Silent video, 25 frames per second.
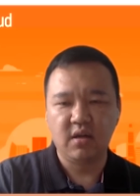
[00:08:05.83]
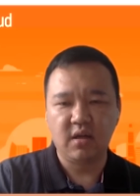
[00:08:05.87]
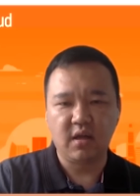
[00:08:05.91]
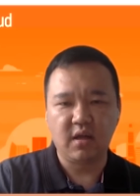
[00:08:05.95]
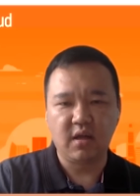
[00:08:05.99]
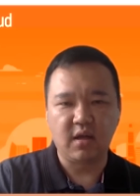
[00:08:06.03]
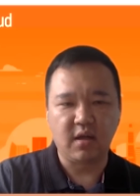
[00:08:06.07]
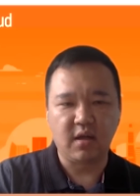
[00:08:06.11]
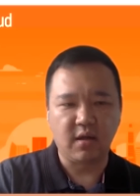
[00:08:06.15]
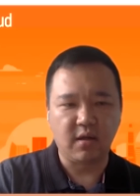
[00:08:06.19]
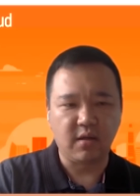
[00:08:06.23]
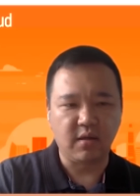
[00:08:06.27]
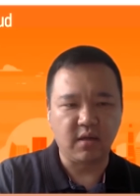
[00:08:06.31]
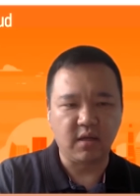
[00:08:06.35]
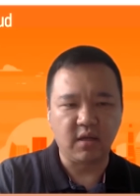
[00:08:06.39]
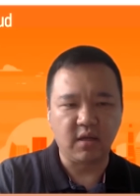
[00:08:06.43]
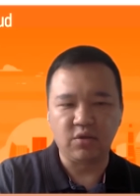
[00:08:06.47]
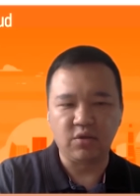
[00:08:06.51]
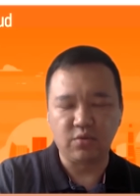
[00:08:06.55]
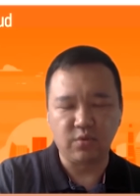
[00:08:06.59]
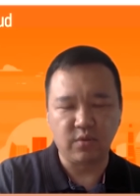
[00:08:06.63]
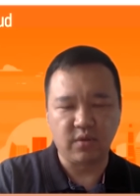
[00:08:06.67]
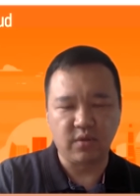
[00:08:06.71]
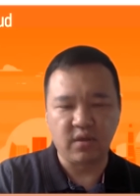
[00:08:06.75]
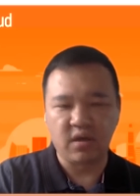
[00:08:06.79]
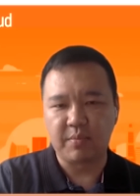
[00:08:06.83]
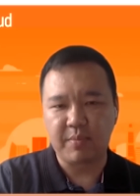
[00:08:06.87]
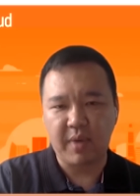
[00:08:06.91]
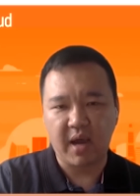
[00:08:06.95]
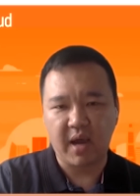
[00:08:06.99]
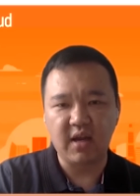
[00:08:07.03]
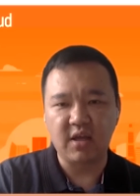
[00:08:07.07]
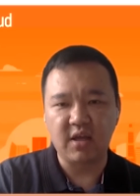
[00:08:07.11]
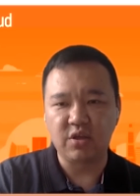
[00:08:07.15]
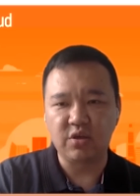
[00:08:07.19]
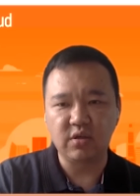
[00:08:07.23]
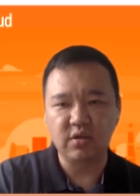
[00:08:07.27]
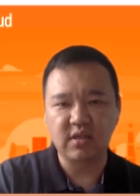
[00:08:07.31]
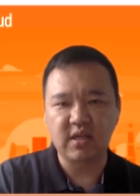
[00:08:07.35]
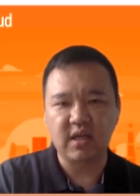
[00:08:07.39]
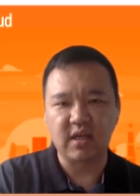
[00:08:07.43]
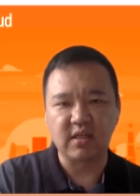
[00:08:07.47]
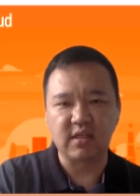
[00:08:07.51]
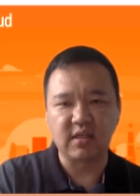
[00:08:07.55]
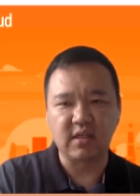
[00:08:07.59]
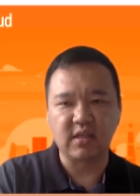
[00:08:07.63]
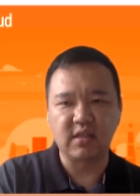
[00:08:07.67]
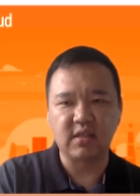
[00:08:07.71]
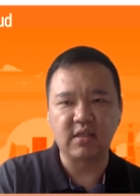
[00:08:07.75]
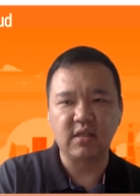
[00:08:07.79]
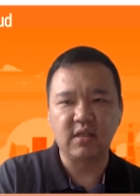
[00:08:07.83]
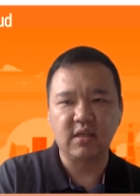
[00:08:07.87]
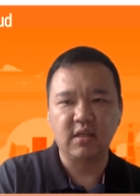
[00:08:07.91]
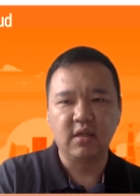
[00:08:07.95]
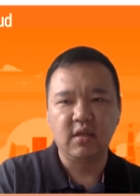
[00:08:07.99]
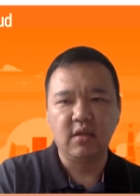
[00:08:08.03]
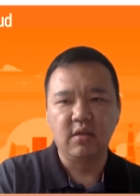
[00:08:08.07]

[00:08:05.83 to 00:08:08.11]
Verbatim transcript: uh, into their pilot use cases.